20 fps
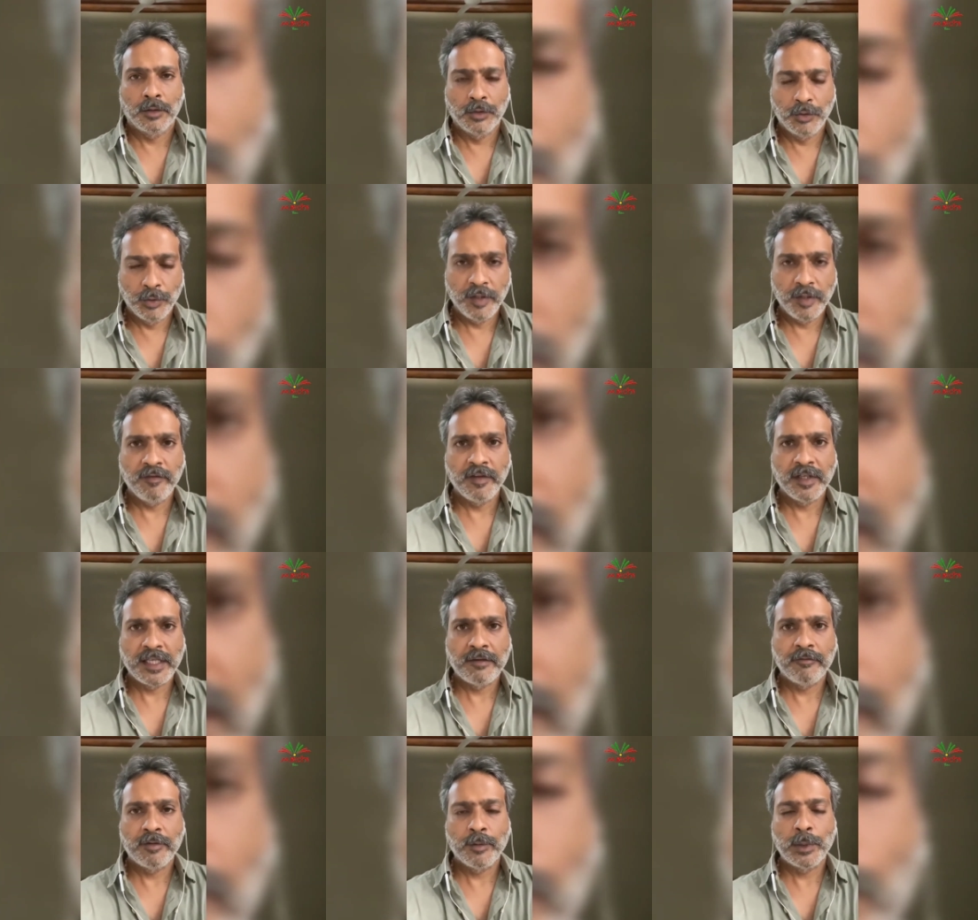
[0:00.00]
Good
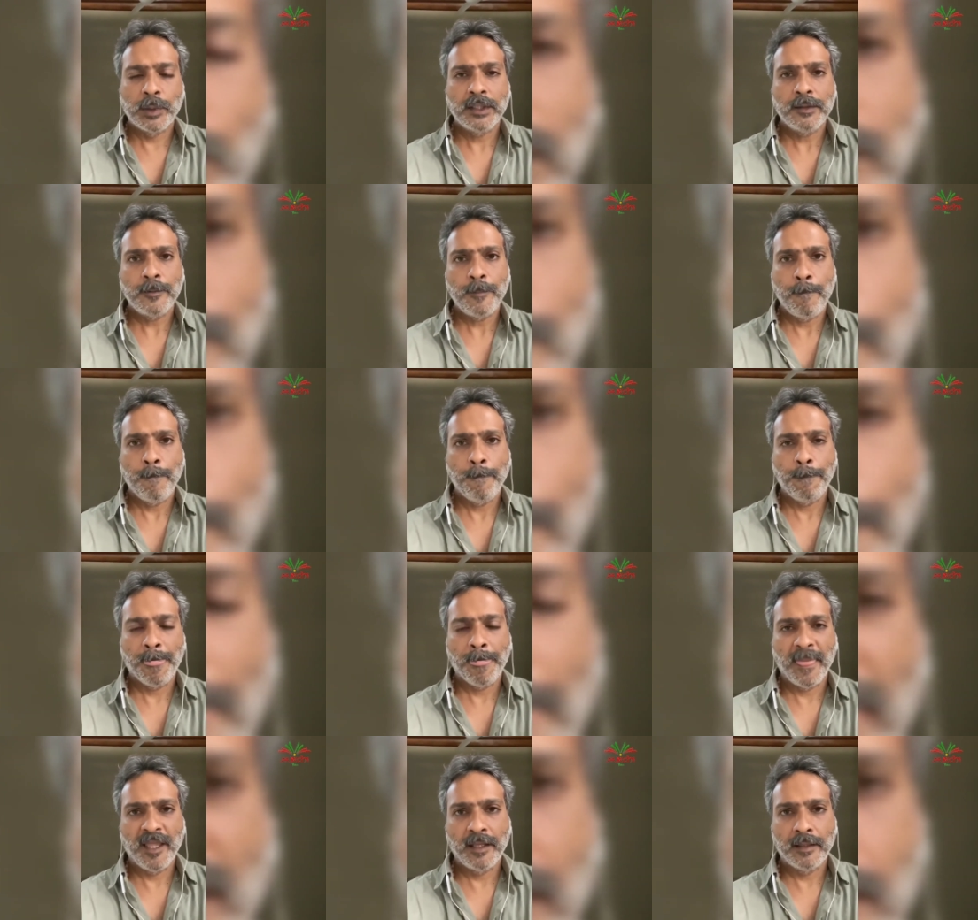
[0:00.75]
evening, everyone.
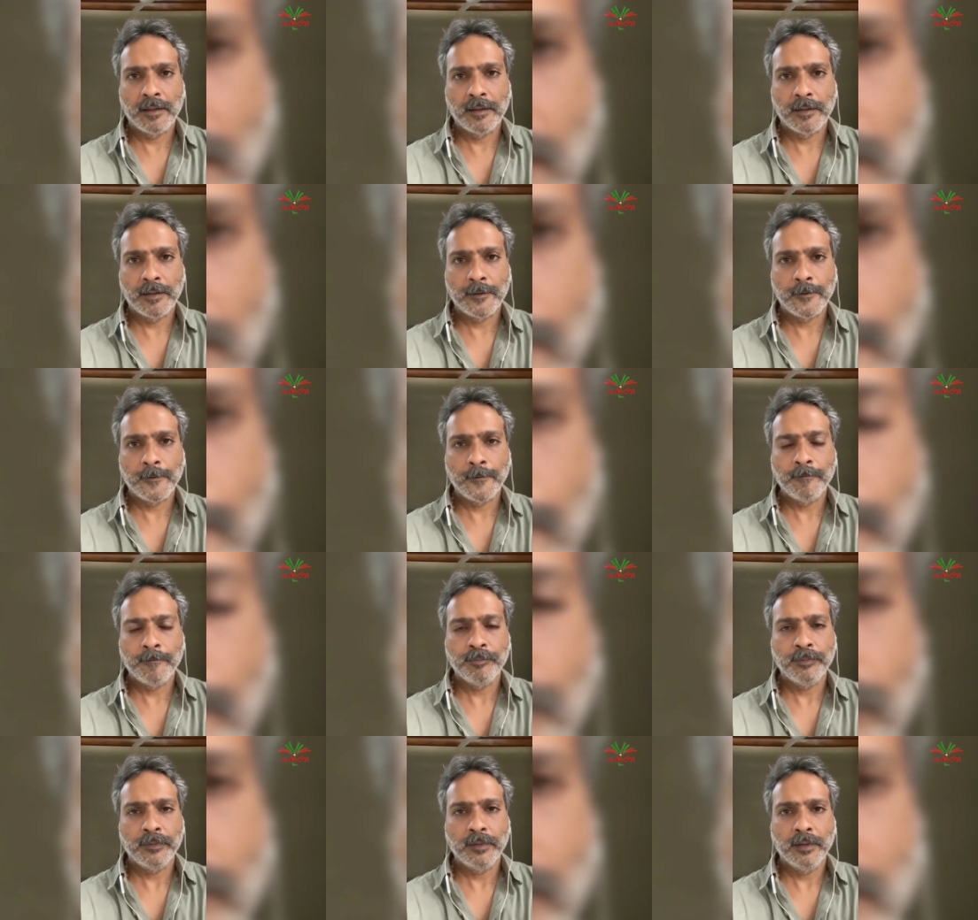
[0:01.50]

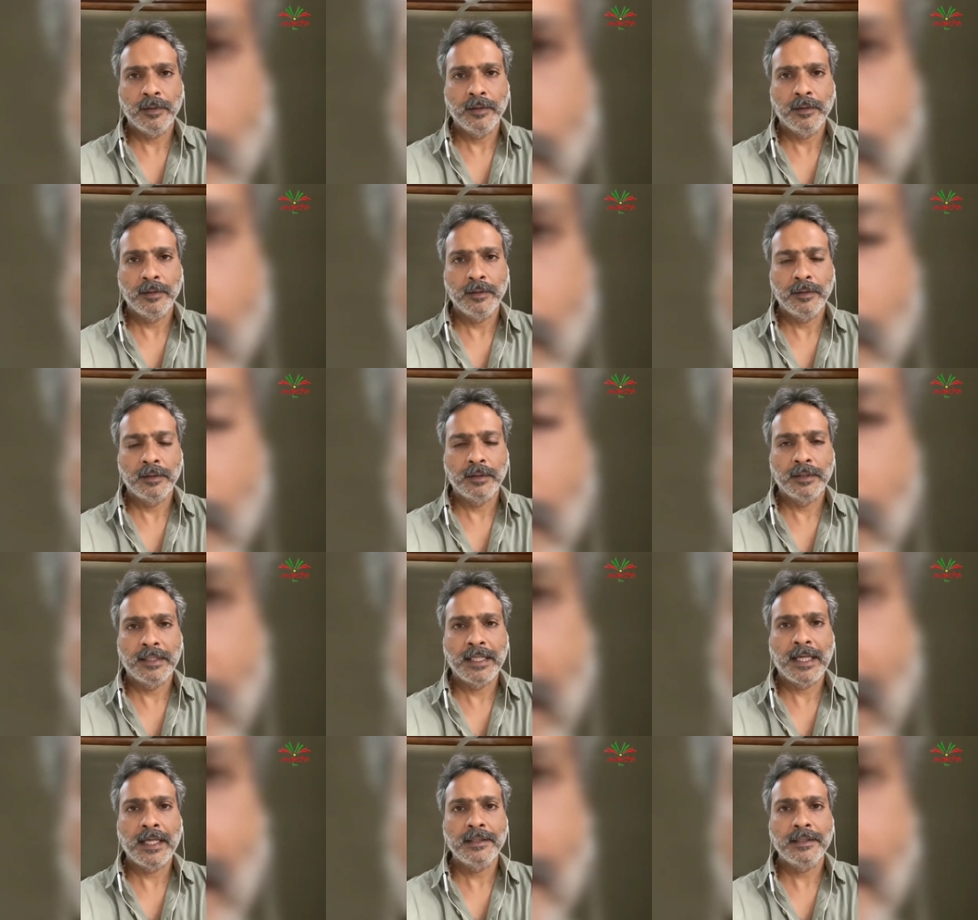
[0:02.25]
Um,
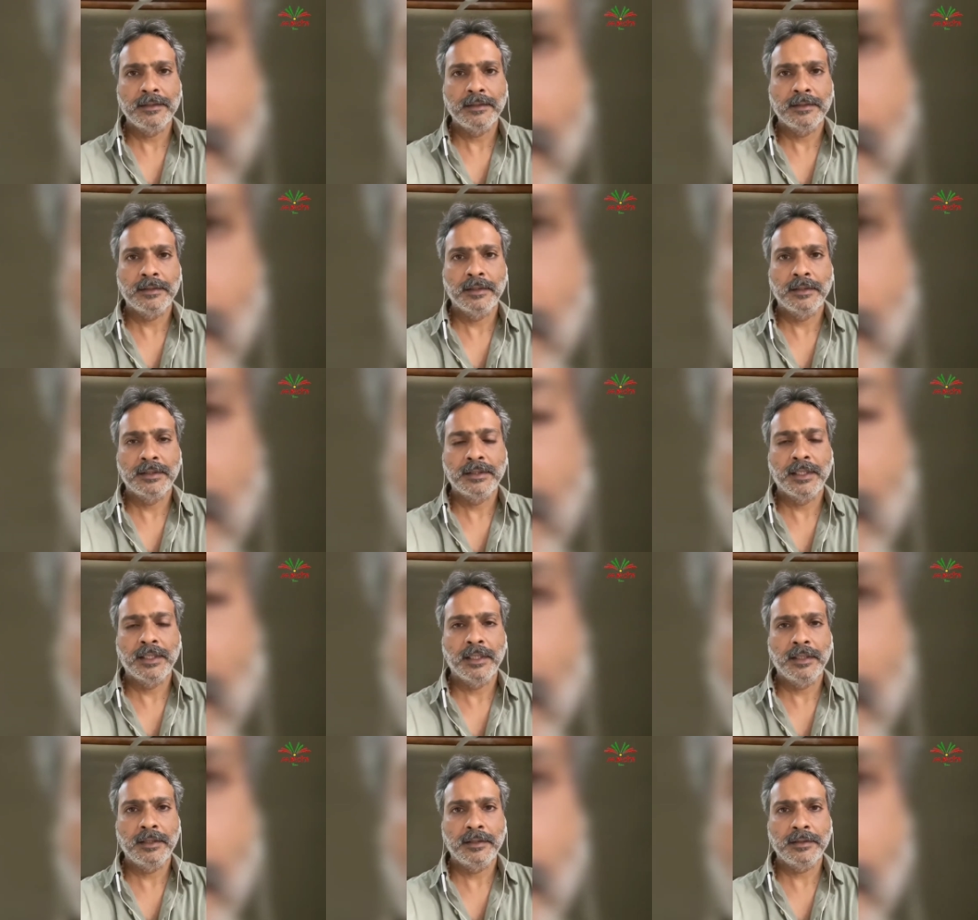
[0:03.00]
dad's
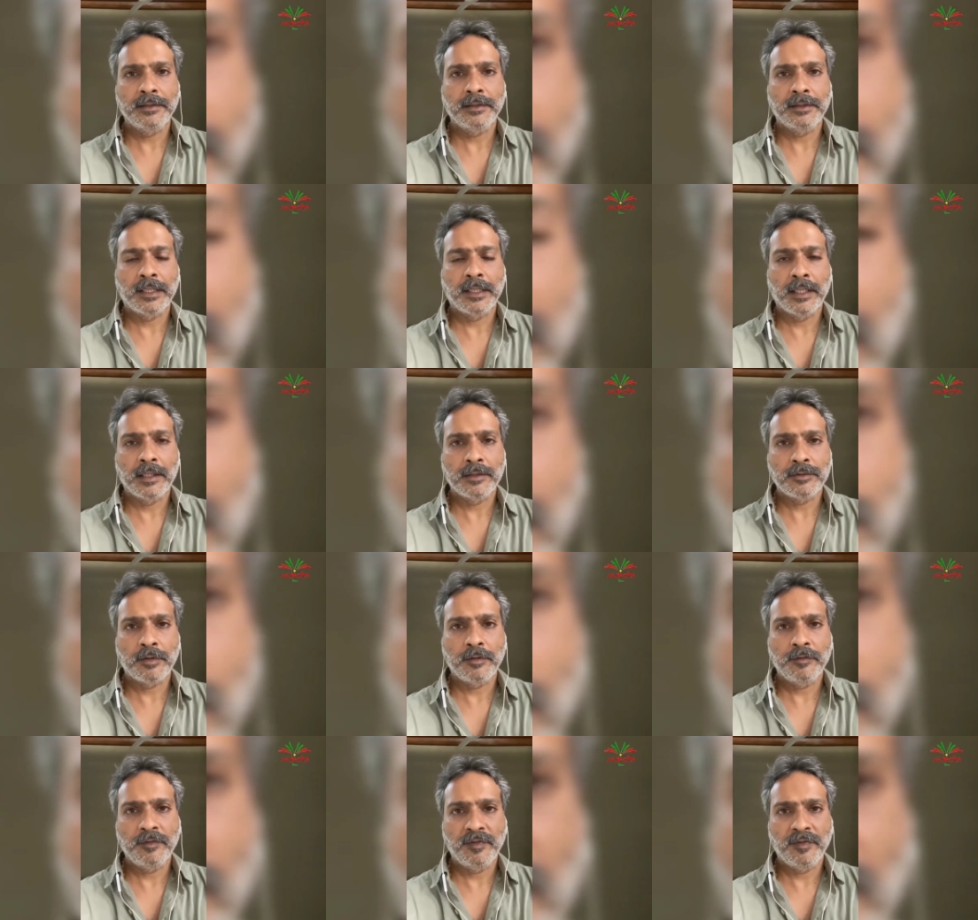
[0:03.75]
status
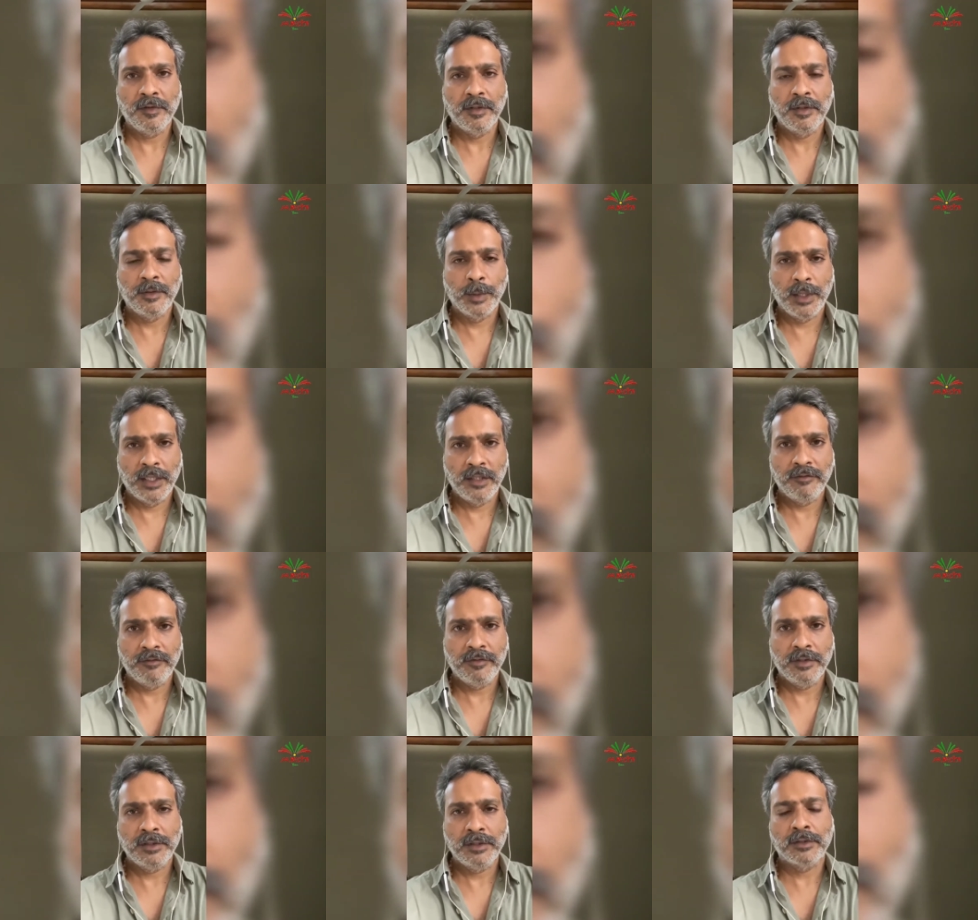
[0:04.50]
as of
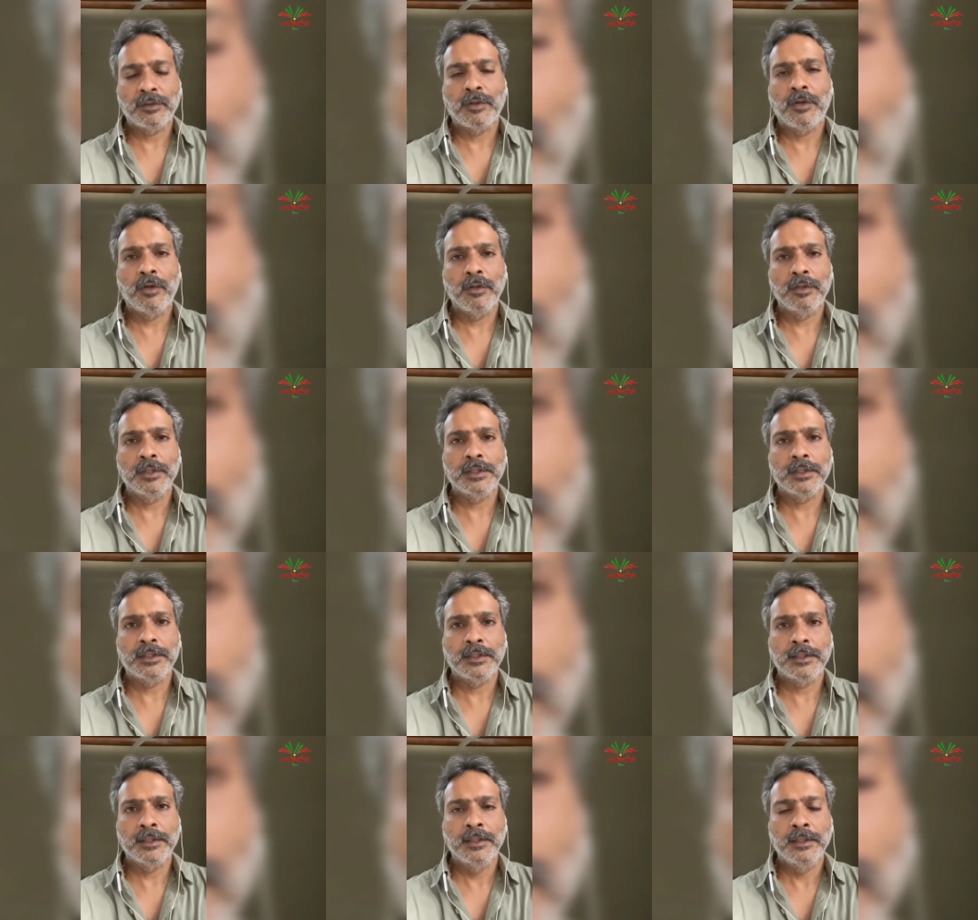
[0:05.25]
21st
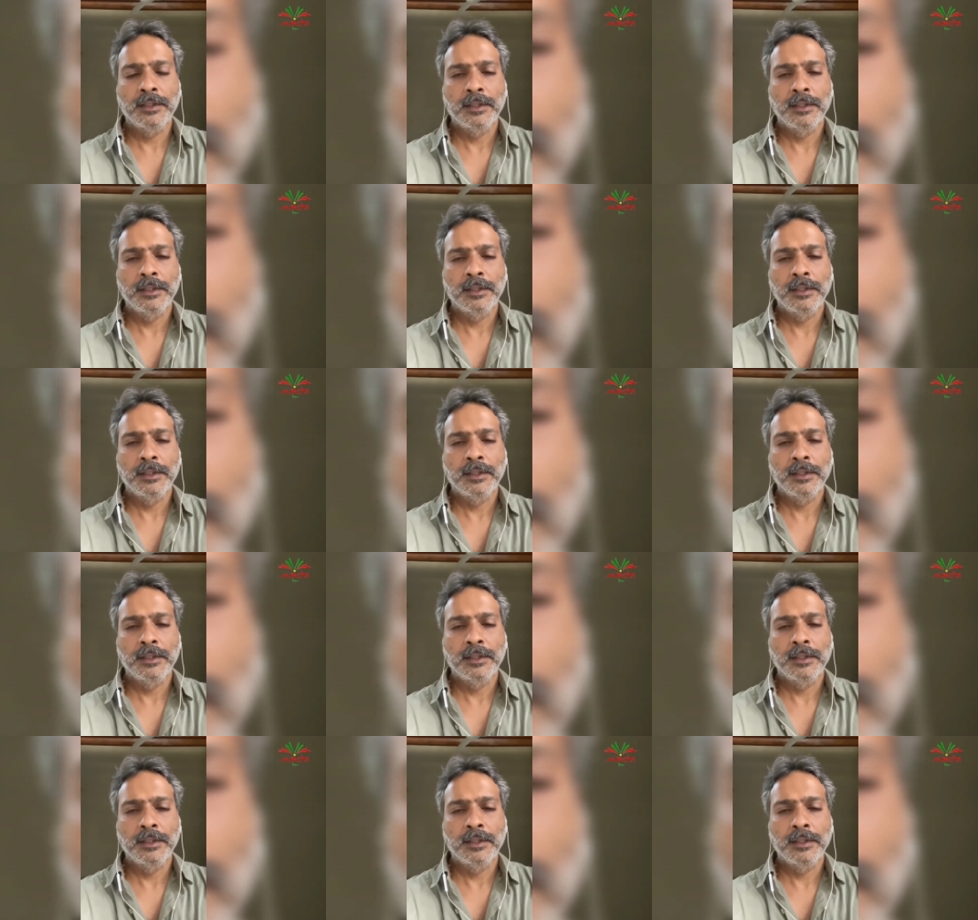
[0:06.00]
August.